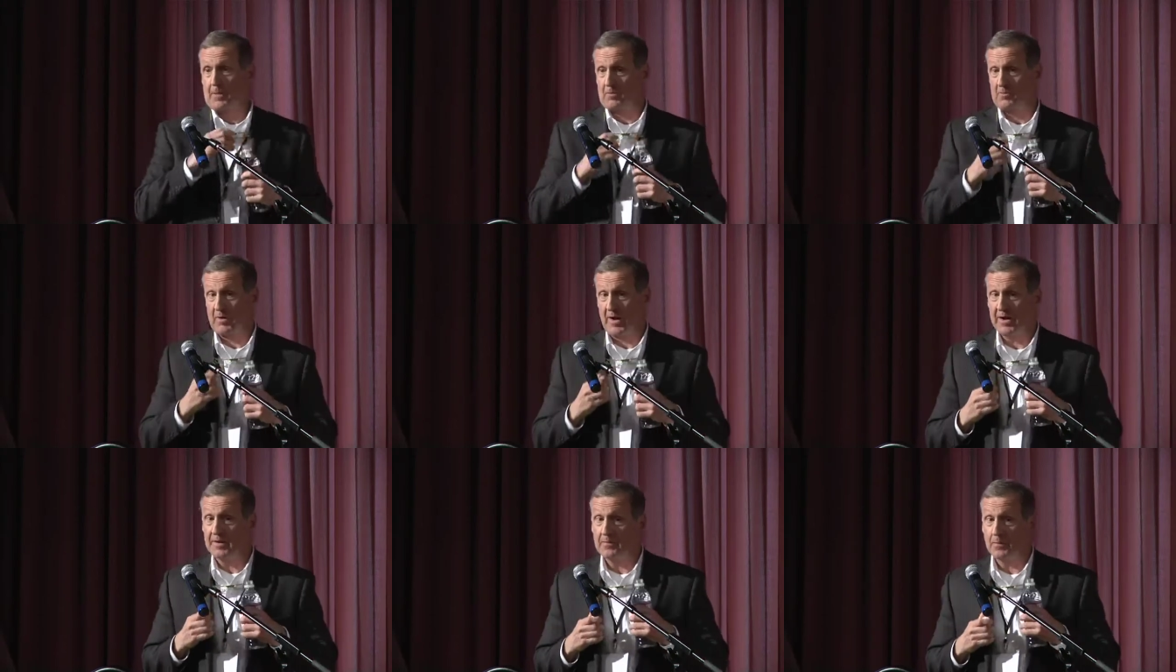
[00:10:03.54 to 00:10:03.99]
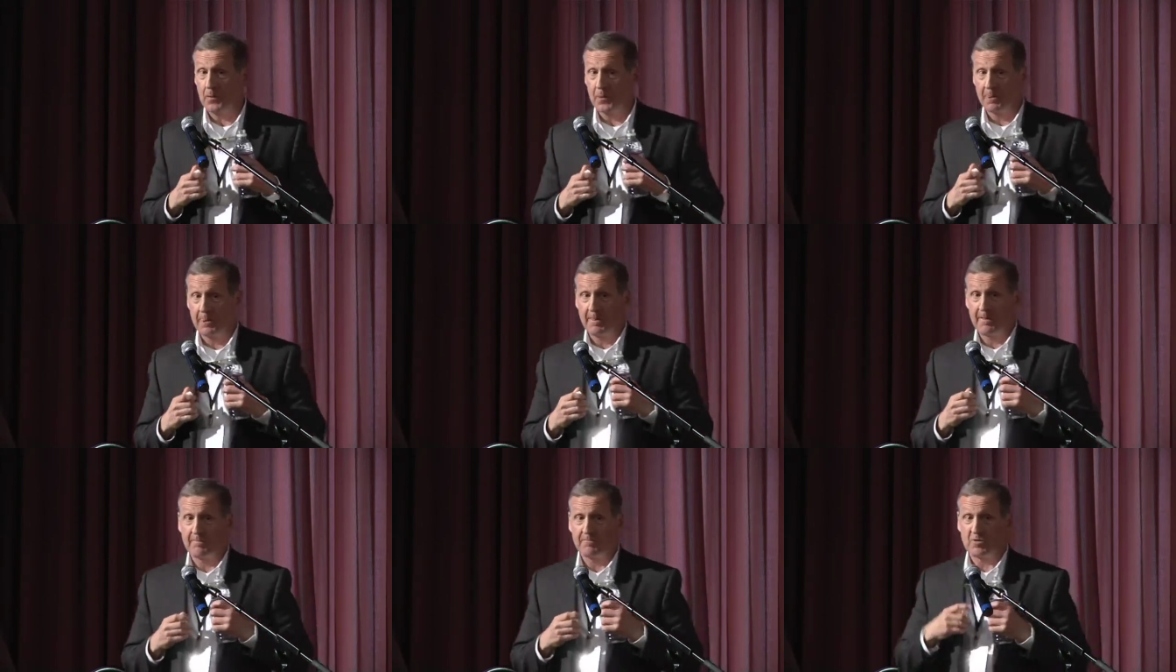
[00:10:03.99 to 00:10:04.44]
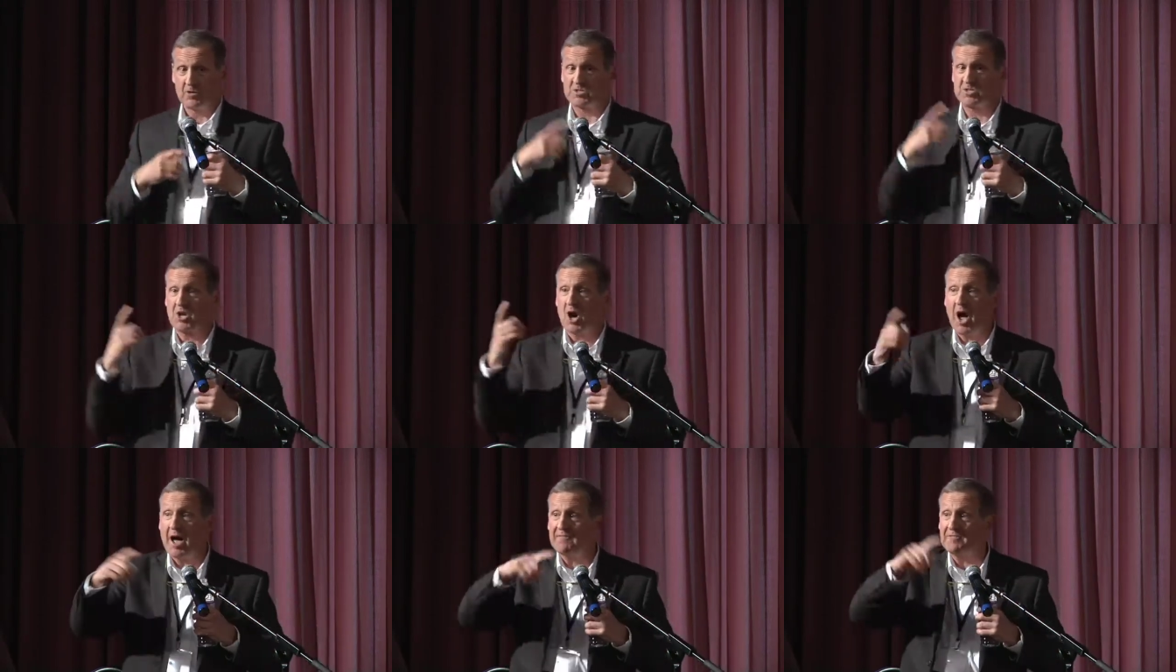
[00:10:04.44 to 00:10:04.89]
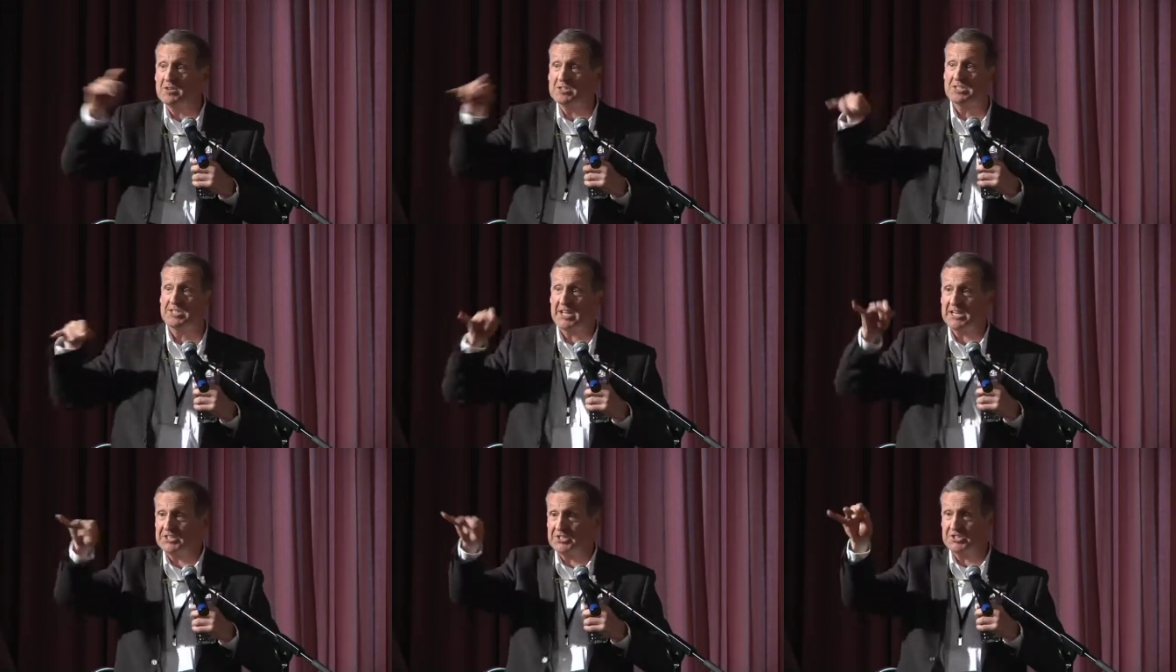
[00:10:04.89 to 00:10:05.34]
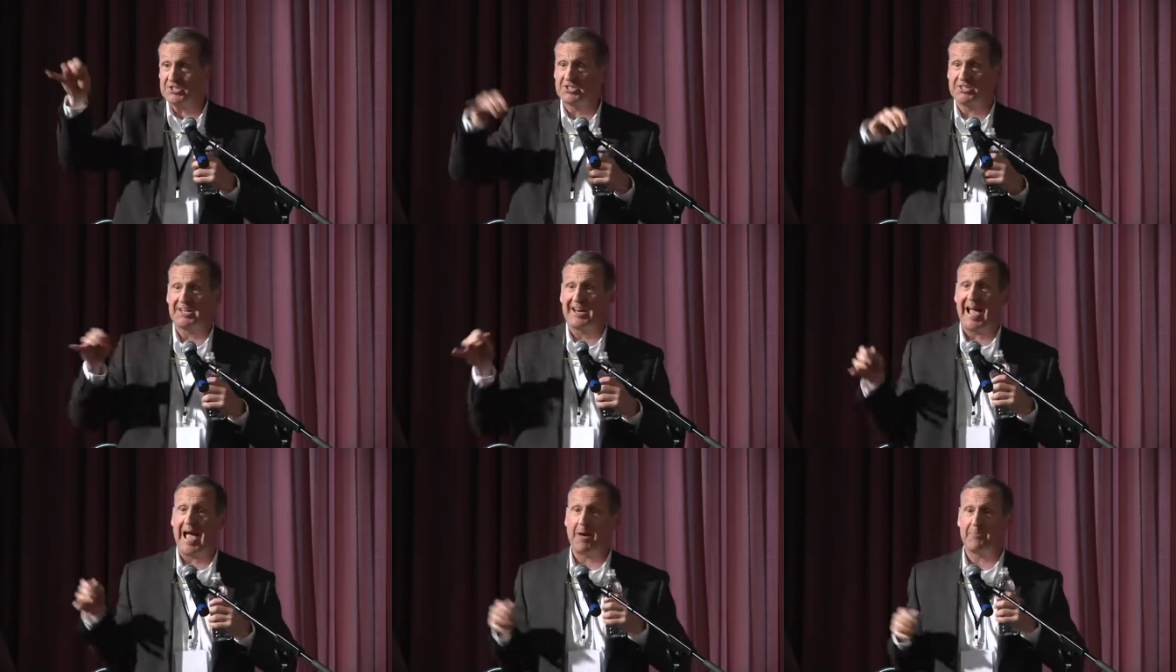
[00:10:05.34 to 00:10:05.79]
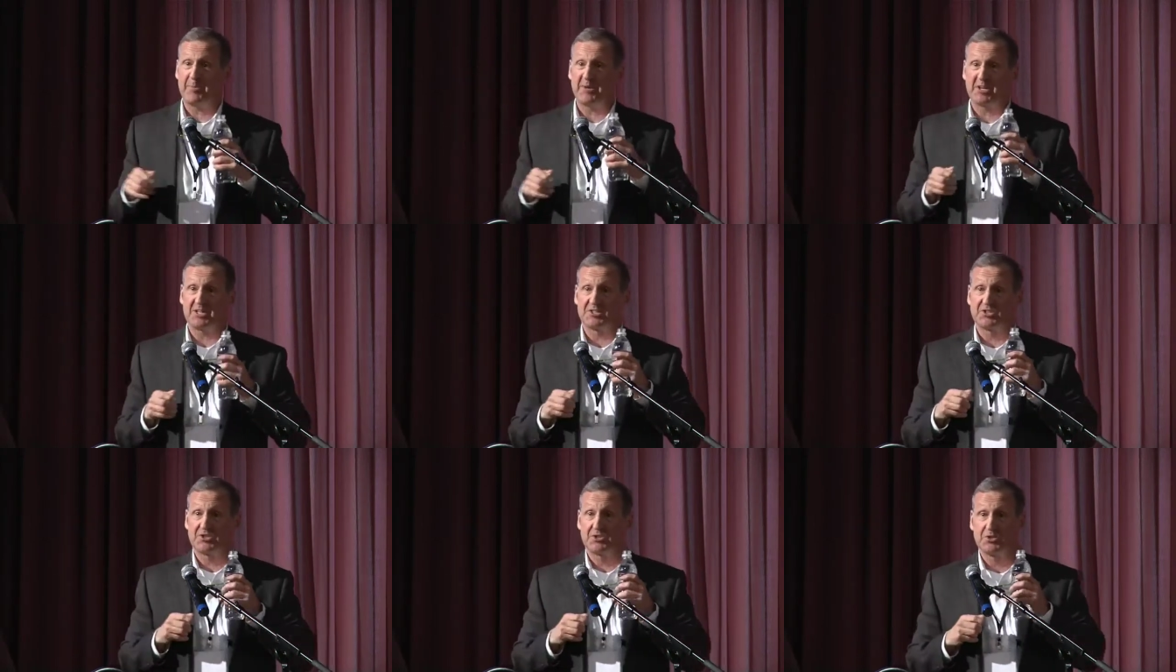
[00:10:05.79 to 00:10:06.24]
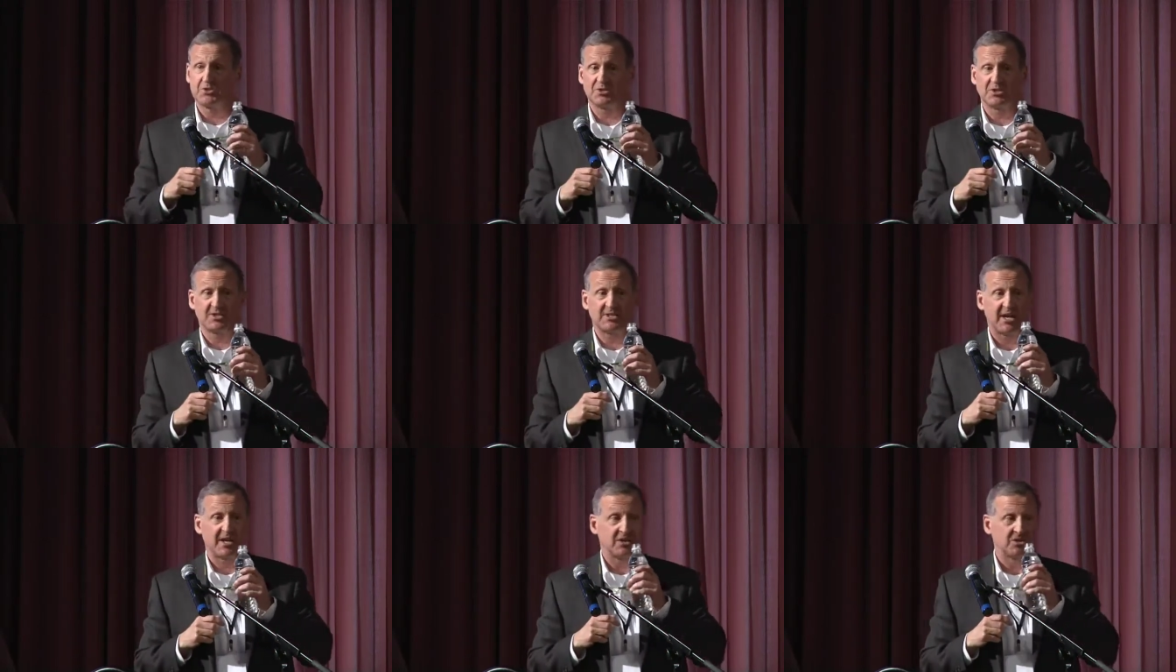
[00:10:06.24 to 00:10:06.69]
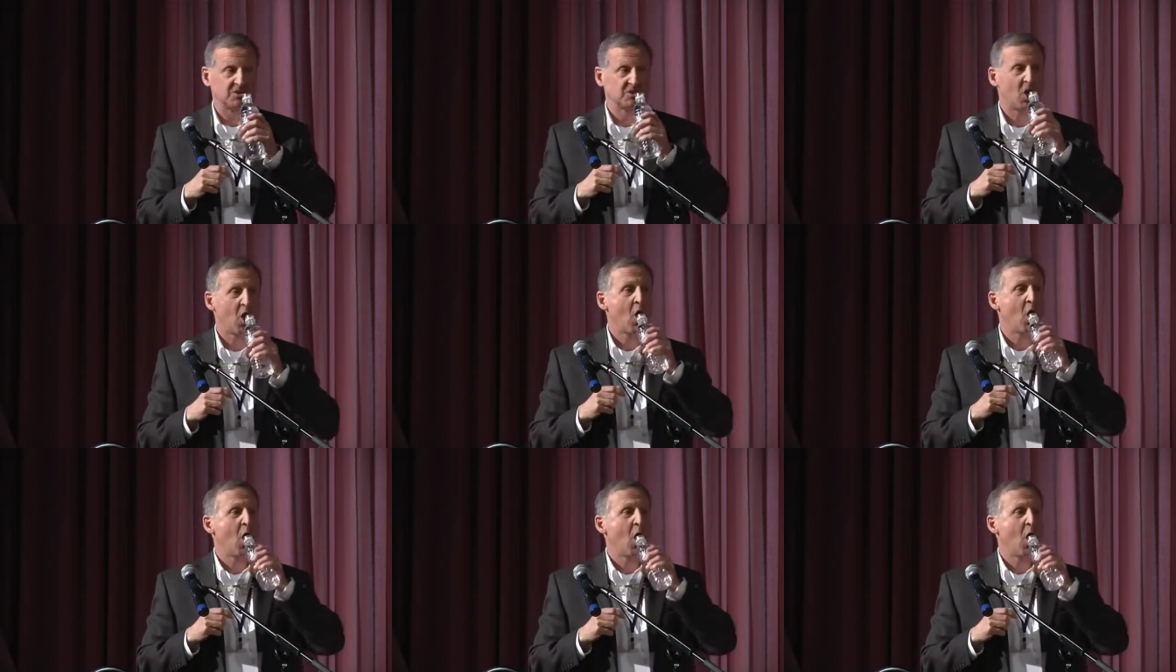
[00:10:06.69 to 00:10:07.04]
right? There's conversations that happen in student centers.